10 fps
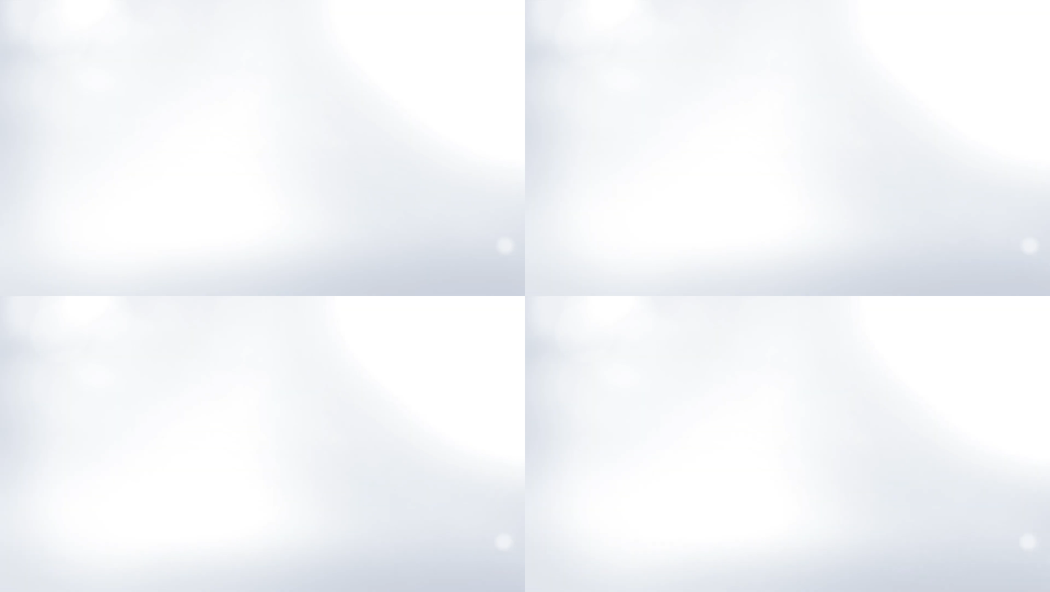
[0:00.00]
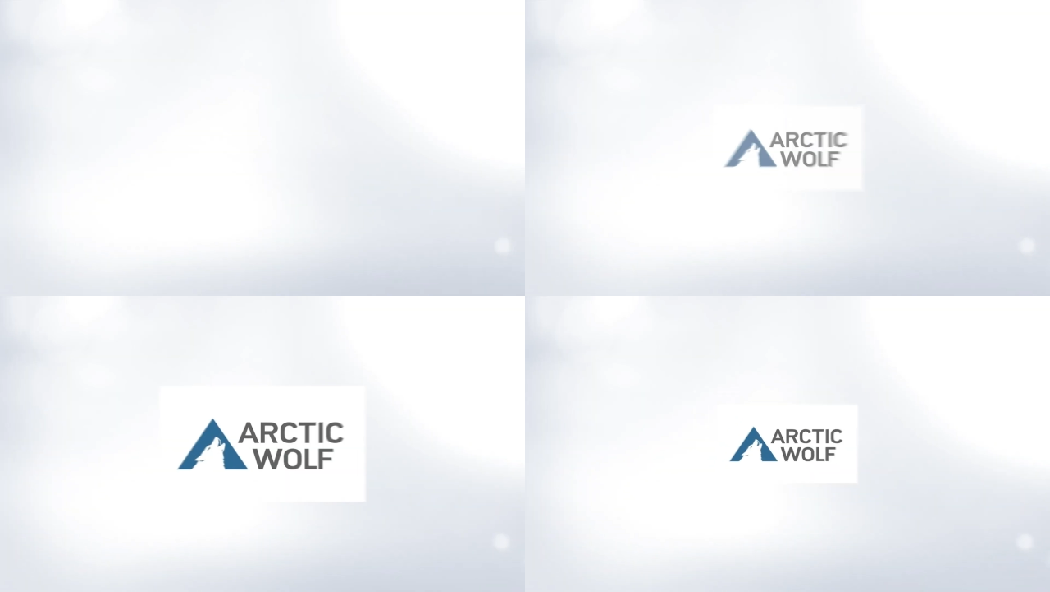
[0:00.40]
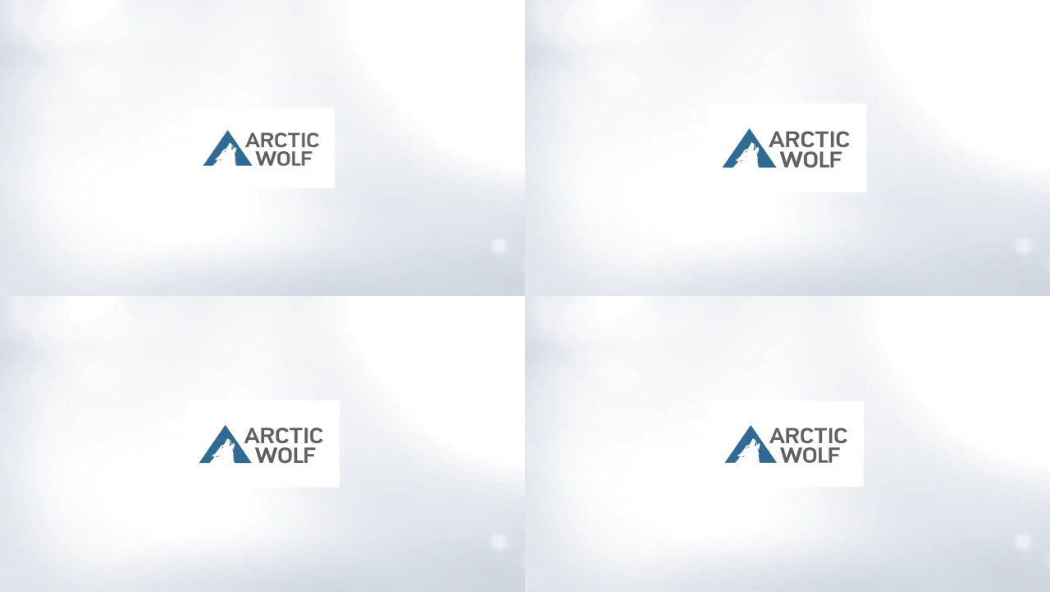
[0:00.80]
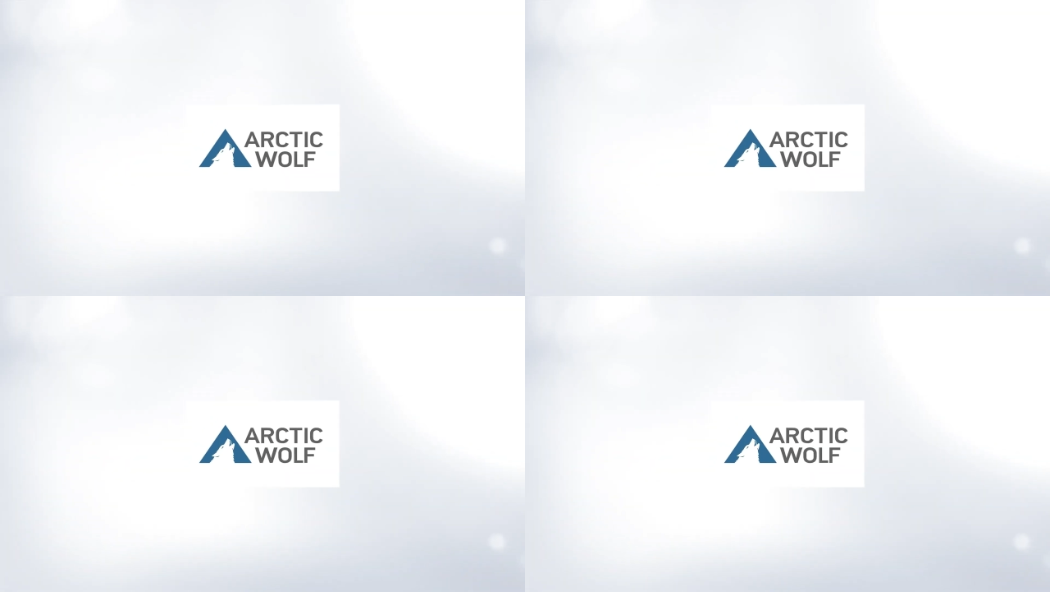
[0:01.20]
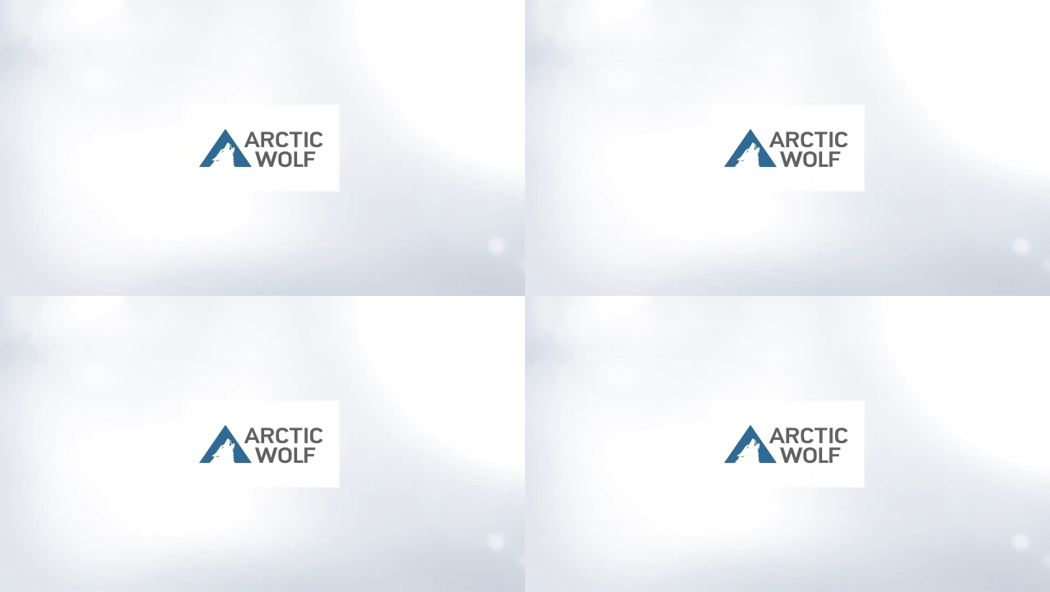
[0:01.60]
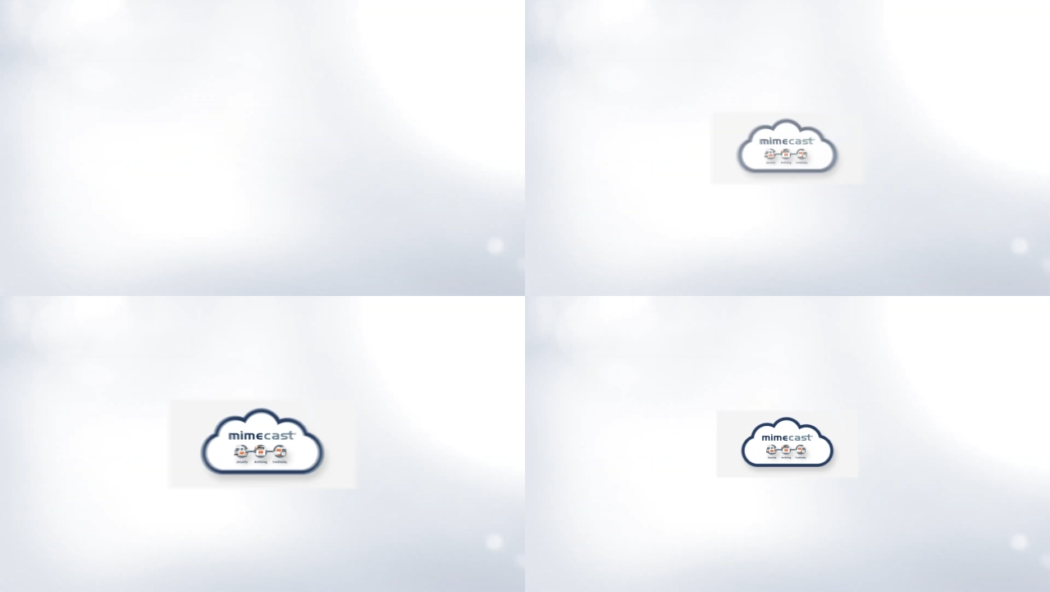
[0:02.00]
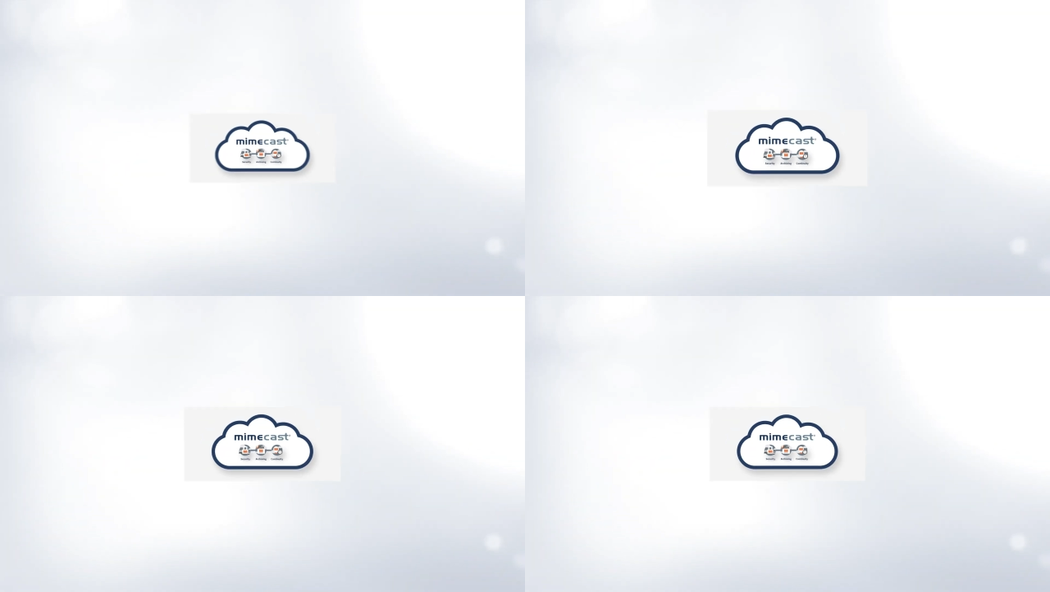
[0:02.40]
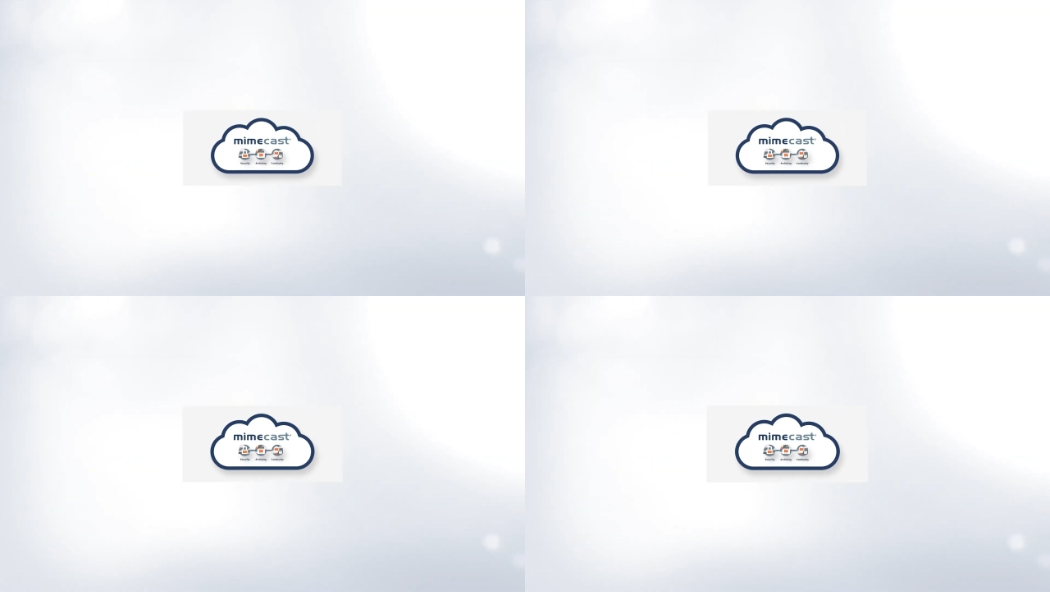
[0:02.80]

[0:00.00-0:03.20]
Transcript: No face is visible, so there are no lips to read.